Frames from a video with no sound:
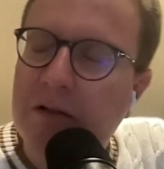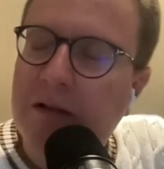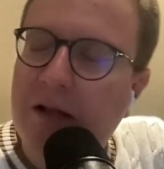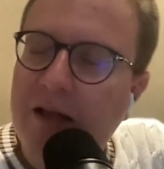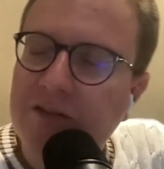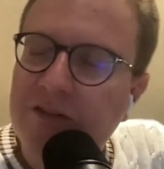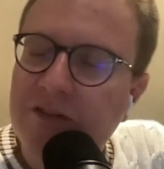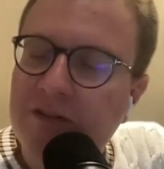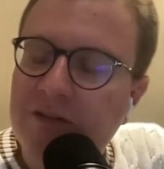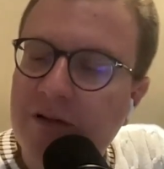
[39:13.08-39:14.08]
uh, I
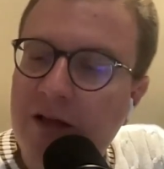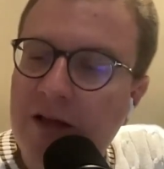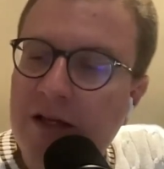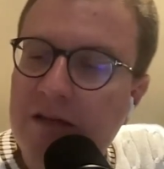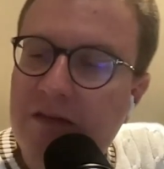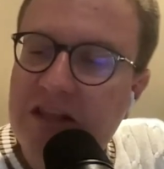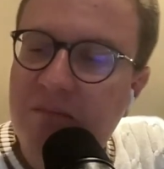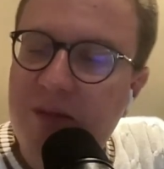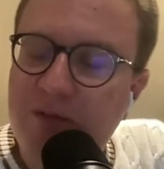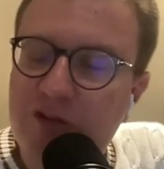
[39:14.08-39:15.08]
just I, I, think
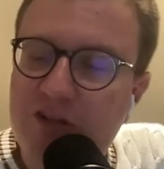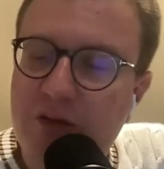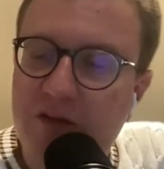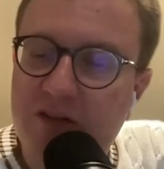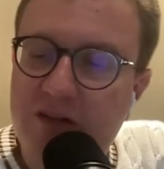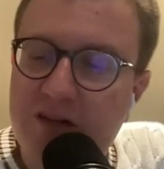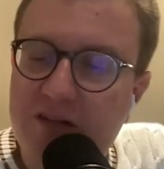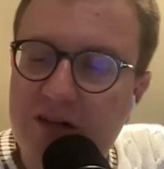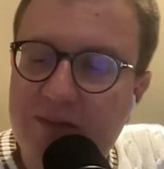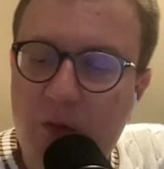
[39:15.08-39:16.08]
that people just don't know the
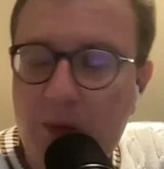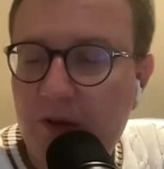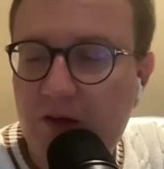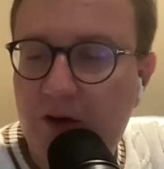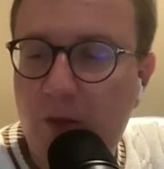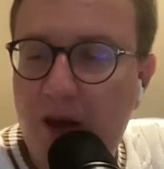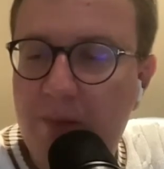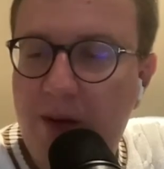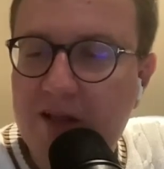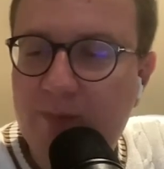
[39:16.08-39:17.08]
statistics. I mean, we put up the
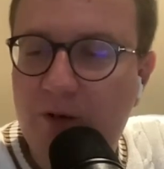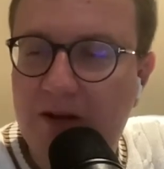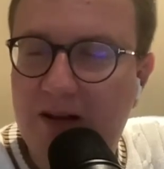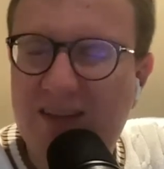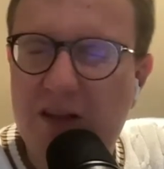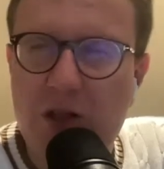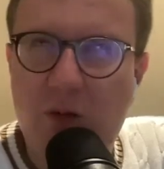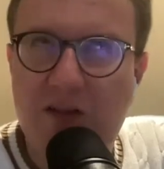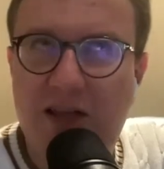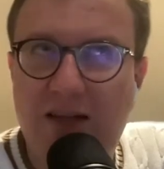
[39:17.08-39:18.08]
Nomad Passport Index. The
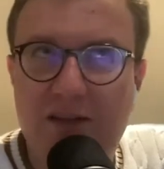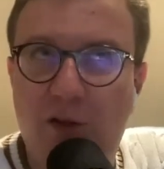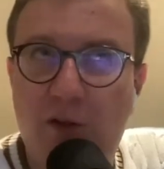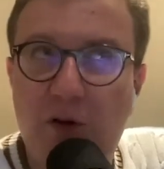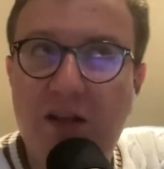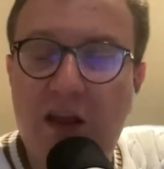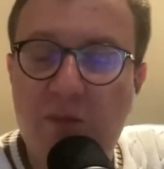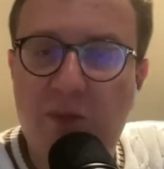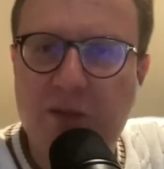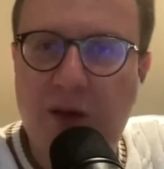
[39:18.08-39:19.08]
U.S. had like the
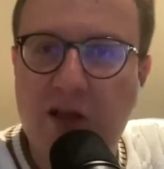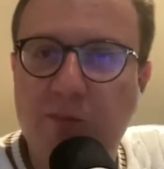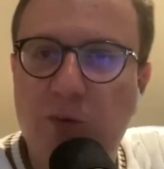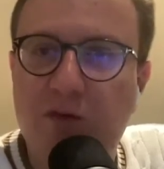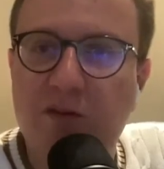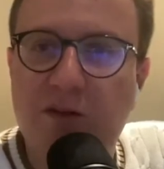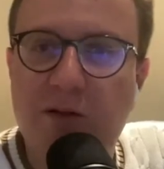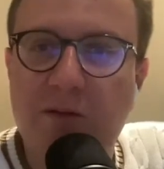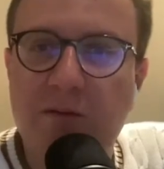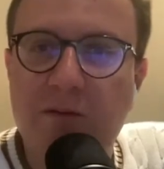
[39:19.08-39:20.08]
38th best passport this
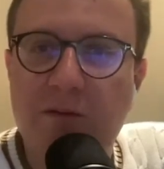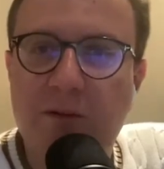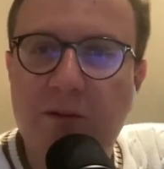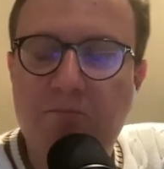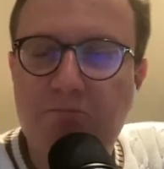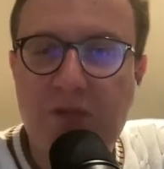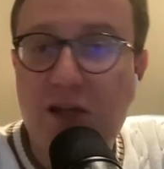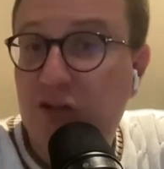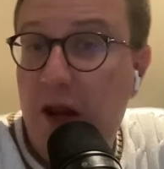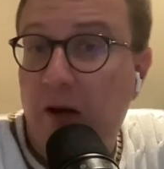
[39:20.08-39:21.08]
year.
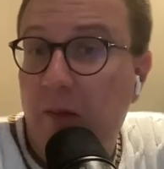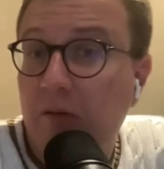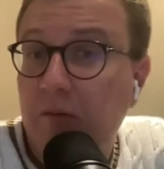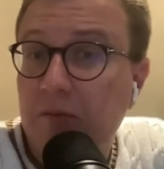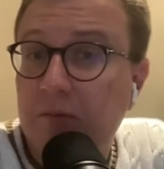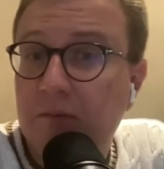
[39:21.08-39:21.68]
Not terrible,